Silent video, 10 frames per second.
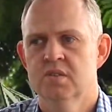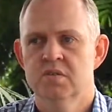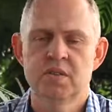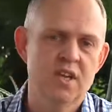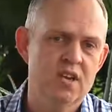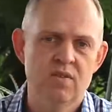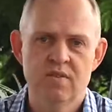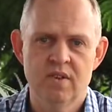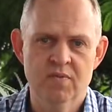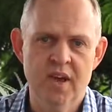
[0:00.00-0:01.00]
So there are your
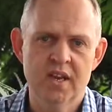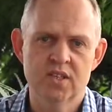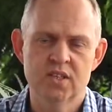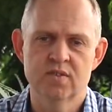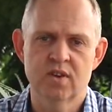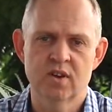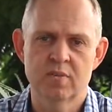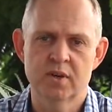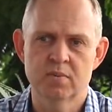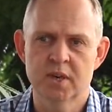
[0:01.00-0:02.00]
advantages of
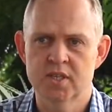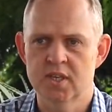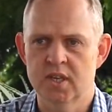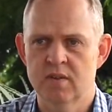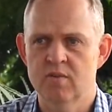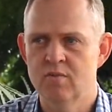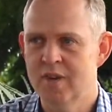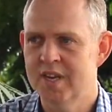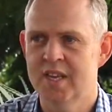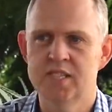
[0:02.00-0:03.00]
incremental budgeting.
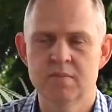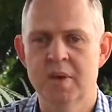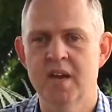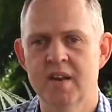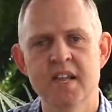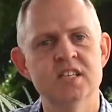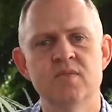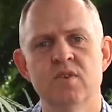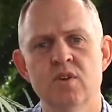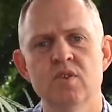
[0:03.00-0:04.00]
Really, it's about ease
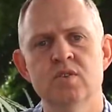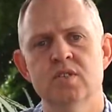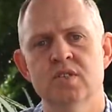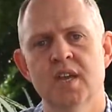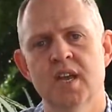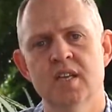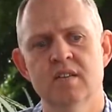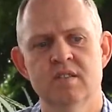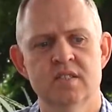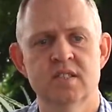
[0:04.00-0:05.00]
of use
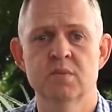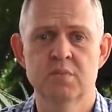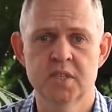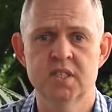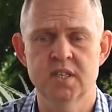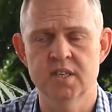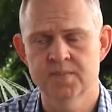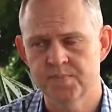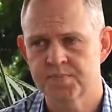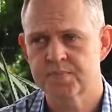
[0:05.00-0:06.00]
and simplicity.
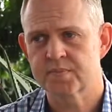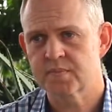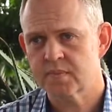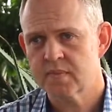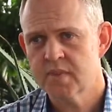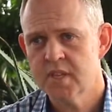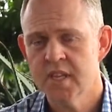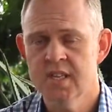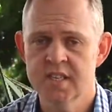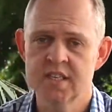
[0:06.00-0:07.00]

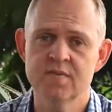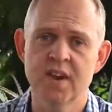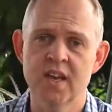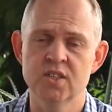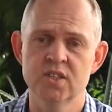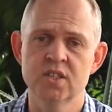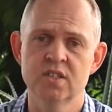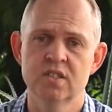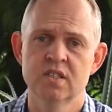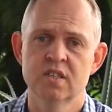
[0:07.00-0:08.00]

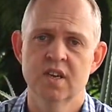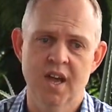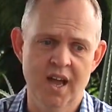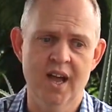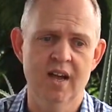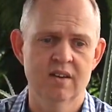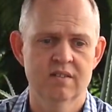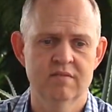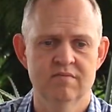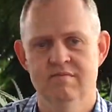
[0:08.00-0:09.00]
Disadvantages are
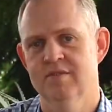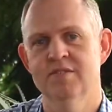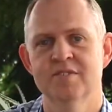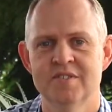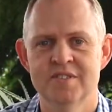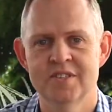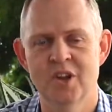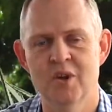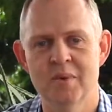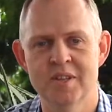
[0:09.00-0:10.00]

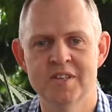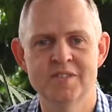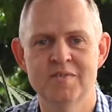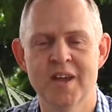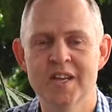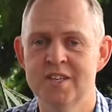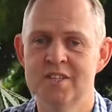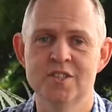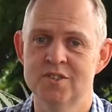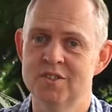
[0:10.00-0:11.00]
going to be the
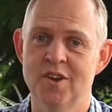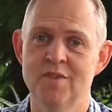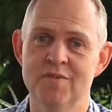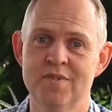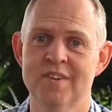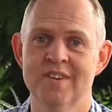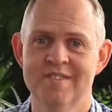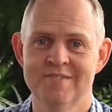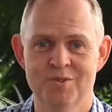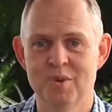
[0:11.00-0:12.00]
disadvantages of
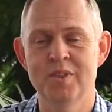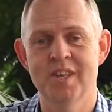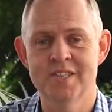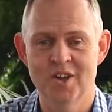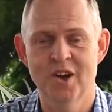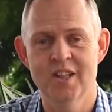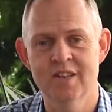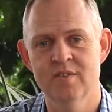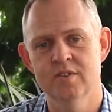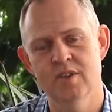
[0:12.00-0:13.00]
doing things at a high
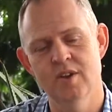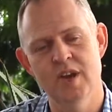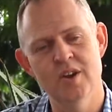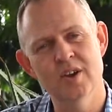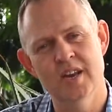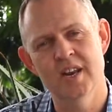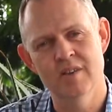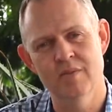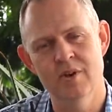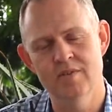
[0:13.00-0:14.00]
level, and not getting
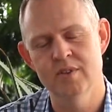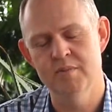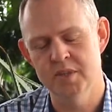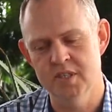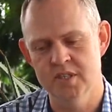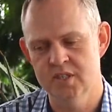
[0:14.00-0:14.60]
involved in the business.